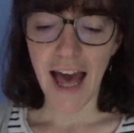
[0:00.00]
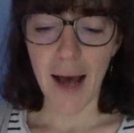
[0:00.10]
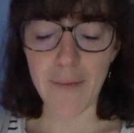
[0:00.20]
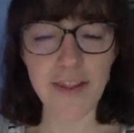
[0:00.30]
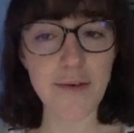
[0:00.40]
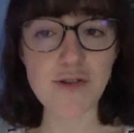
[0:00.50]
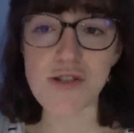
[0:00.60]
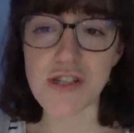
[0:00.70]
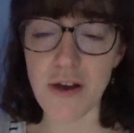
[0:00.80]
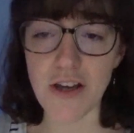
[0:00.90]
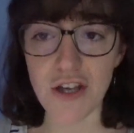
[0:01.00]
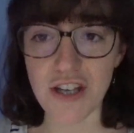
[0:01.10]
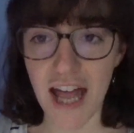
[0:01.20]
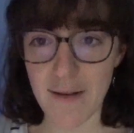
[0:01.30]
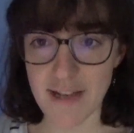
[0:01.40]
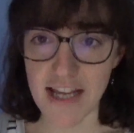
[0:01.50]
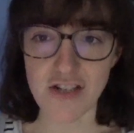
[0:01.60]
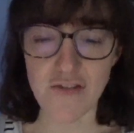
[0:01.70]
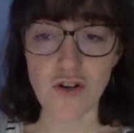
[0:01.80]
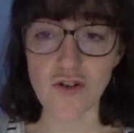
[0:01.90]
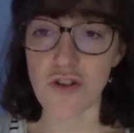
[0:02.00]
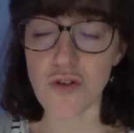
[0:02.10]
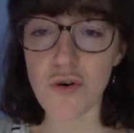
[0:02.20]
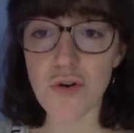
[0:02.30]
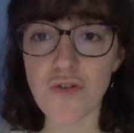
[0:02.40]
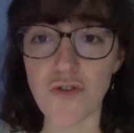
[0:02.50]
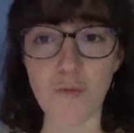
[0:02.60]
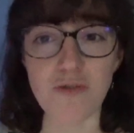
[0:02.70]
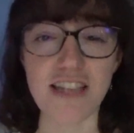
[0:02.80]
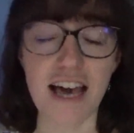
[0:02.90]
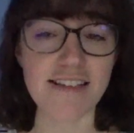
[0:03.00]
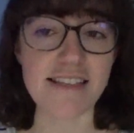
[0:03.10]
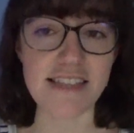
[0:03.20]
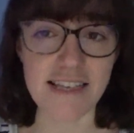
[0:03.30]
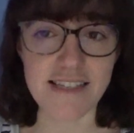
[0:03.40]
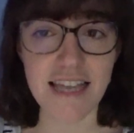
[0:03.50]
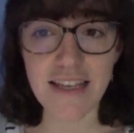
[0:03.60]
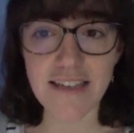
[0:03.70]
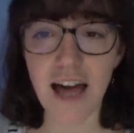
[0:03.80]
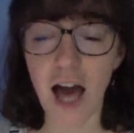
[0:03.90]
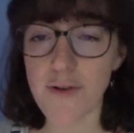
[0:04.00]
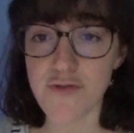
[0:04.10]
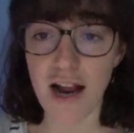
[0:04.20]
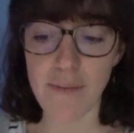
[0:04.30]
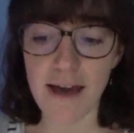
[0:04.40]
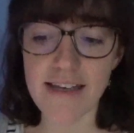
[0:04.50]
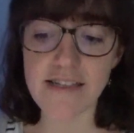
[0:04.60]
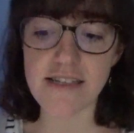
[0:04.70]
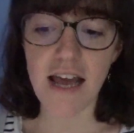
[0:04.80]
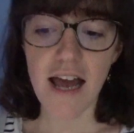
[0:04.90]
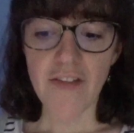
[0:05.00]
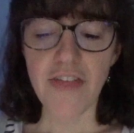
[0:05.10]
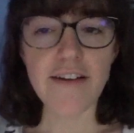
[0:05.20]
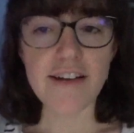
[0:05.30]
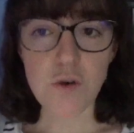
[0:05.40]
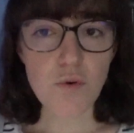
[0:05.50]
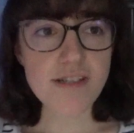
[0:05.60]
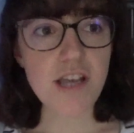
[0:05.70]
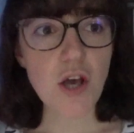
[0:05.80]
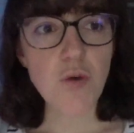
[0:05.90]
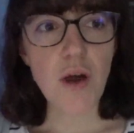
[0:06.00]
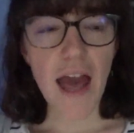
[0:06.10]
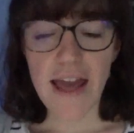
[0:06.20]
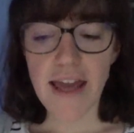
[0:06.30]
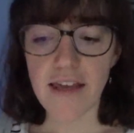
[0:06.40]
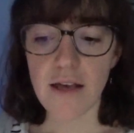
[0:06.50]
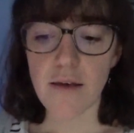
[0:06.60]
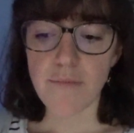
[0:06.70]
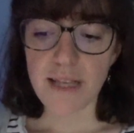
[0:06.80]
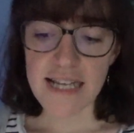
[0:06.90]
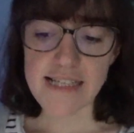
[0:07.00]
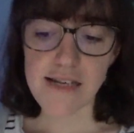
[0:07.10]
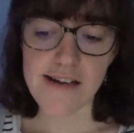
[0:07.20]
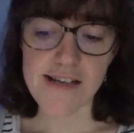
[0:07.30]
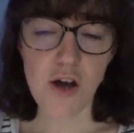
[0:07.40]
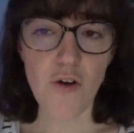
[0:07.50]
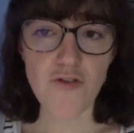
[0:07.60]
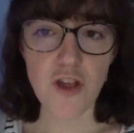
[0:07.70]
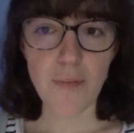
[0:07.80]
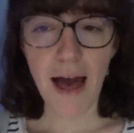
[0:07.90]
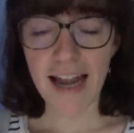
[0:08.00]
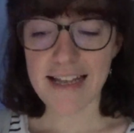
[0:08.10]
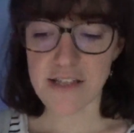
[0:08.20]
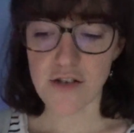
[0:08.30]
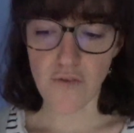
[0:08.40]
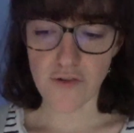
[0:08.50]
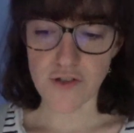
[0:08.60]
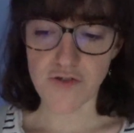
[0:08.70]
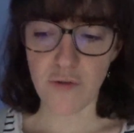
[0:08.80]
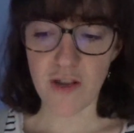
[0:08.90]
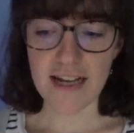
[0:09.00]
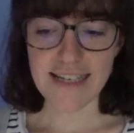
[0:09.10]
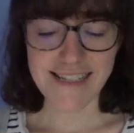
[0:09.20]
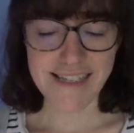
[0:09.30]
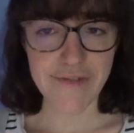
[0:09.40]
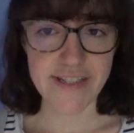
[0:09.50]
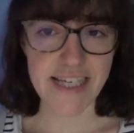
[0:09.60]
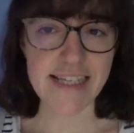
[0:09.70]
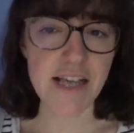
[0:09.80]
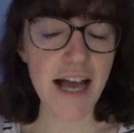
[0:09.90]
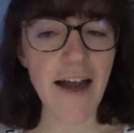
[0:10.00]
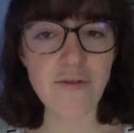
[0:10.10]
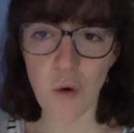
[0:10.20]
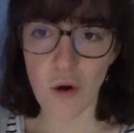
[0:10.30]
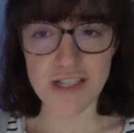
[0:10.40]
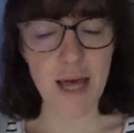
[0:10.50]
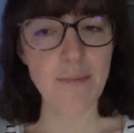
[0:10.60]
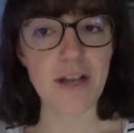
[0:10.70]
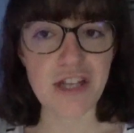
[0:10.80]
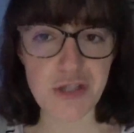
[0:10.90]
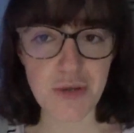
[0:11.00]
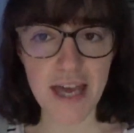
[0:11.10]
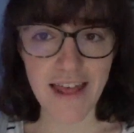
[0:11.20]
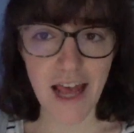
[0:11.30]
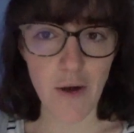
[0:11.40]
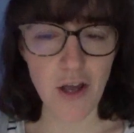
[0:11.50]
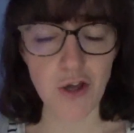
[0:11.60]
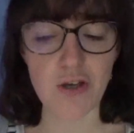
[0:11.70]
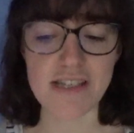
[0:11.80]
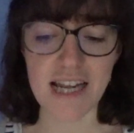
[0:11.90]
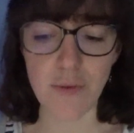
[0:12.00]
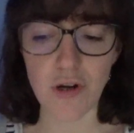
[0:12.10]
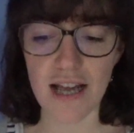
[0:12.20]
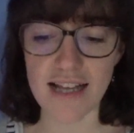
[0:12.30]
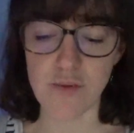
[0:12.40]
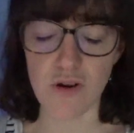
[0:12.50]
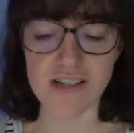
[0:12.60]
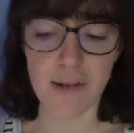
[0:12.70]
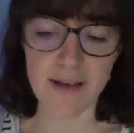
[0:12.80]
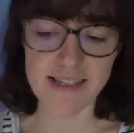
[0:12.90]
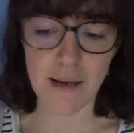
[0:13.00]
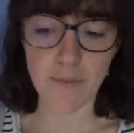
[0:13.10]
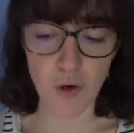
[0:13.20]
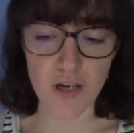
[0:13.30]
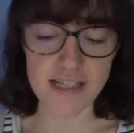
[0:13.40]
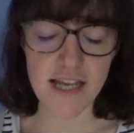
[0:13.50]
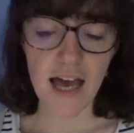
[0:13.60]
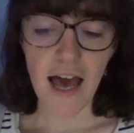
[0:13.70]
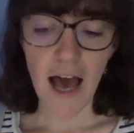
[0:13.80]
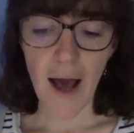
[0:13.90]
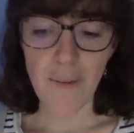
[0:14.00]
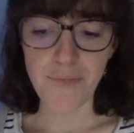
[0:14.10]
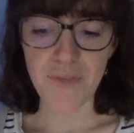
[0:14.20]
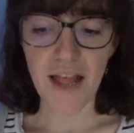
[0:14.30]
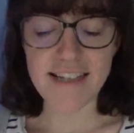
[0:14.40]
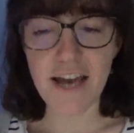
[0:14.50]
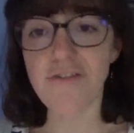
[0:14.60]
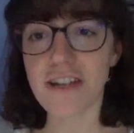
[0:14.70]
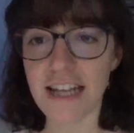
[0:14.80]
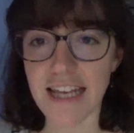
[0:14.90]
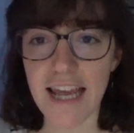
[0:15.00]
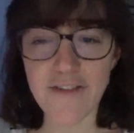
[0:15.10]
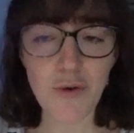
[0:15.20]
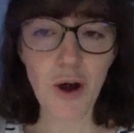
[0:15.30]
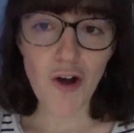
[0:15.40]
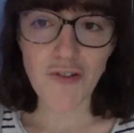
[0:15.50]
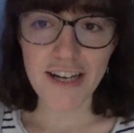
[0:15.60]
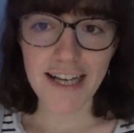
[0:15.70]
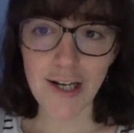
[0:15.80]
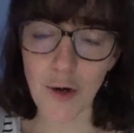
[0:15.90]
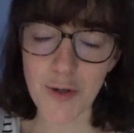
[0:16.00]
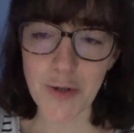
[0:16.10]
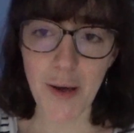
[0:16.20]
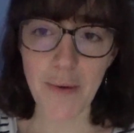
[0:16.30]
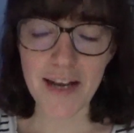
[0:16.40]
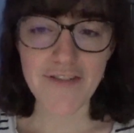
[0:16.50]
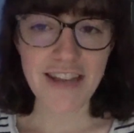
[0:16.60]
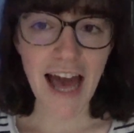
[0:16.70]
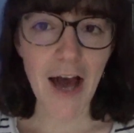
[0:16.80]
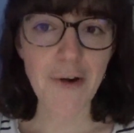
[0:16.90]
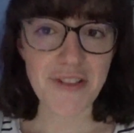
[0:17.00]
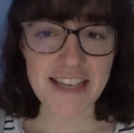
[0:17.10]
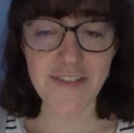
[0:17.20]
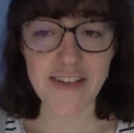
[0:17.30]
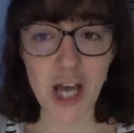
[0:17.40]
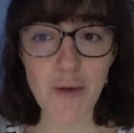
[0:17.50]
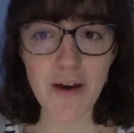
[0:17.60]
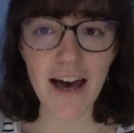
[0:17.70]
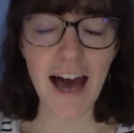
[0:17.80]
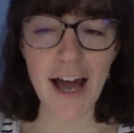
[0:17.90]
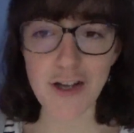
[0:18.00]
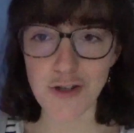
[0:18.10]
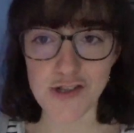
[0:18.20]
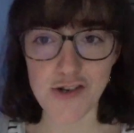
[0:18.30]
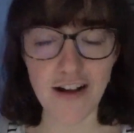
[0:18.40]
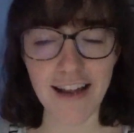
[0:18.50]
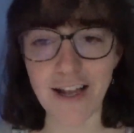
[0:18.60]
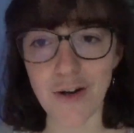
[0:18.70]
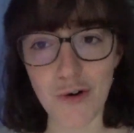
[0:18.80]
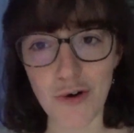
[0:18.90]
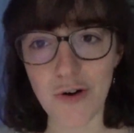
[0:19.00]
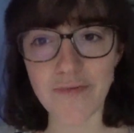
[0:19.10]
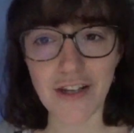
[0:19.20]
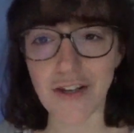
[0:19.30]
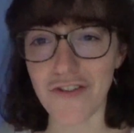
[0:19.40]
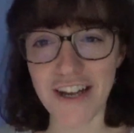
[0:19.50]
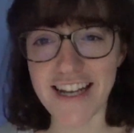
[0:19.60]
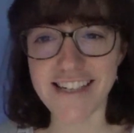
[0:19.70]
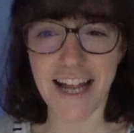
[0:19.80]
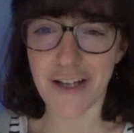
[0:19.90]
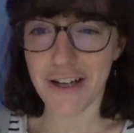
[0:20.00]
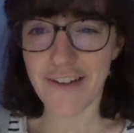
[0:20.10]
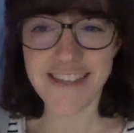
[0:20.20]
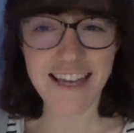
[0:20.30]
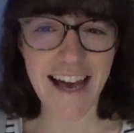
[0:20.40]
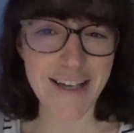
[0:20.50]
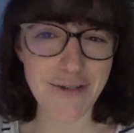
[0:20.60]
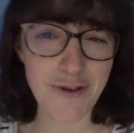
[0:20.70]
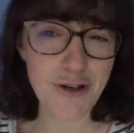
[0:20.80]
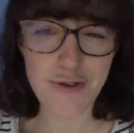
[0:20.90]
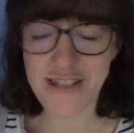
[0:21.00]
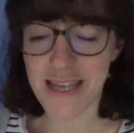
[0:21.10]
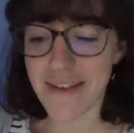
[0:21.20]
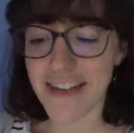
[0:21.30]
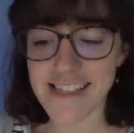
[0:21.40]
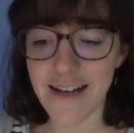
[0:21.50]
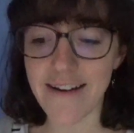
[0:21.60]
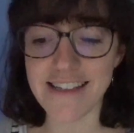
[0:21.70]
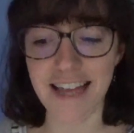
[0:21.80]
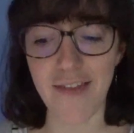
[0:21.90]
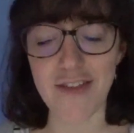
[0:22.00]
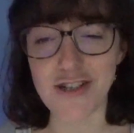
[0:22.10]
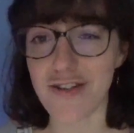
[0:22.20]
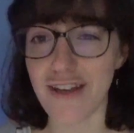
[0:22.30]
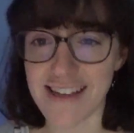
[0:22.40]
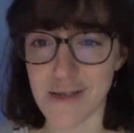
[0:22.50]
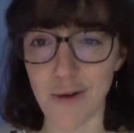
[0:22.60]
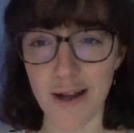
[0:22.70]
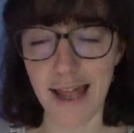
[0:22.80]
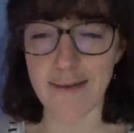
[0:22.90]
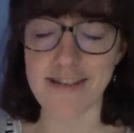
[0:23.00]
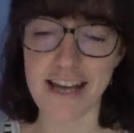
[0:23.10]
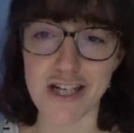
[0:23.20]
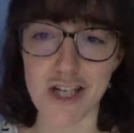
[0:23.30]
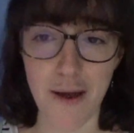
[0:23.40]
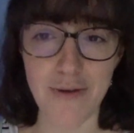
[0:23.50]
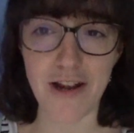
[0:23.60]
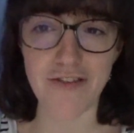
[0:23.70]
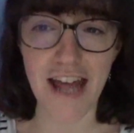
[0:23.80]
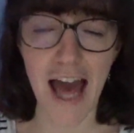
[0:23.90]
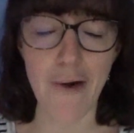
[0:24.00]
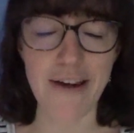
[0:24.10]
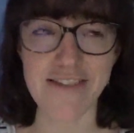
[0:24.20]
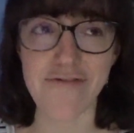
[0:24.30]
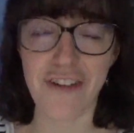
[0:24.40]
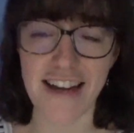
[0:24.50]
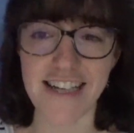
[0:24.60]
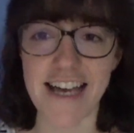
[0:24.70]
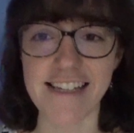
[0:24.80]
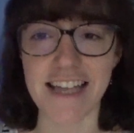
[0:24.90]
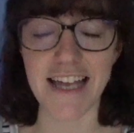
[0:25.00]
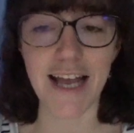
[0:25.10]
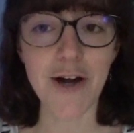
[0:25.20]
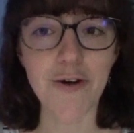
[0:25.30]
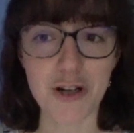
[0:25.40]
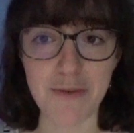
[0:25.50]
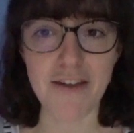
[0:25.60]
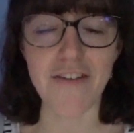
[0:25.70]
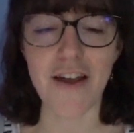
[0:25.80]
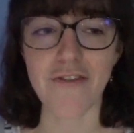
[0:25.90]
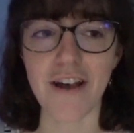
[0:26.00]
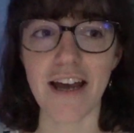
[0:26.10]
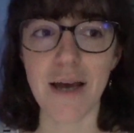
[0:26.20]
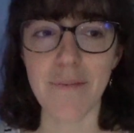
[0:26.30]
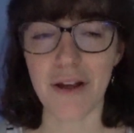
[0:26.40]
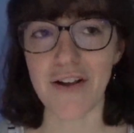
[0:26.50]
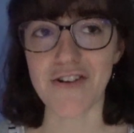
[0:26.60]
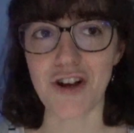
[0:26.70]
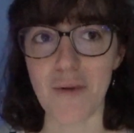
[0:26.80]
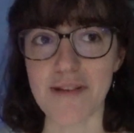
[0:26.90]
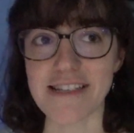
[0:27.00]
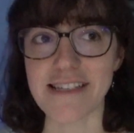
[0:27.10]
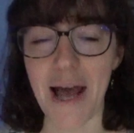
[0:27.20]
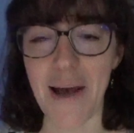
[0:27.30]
And there was also a good adaptation of Dr. Thorne from 2016 that I would recommend. There is also a mini-series of the Palitzer novels from the 1970s. I haven't watched them, but I do hear they're quite good, and I would like to watch them at some point. And definitely, if you are reading along with The Way We Live Now this Victober, and you're struggling, or you finished and you loved it, and you want to see a mini-series, then the 2001 adaptation of The Way We Live Now is fantastic. What my favourite period dramas.